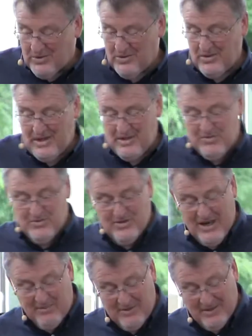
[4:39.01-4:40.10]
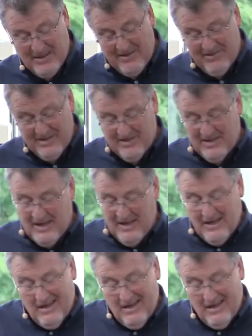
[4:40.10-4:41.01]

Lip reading: through Hebrews chapter 11, and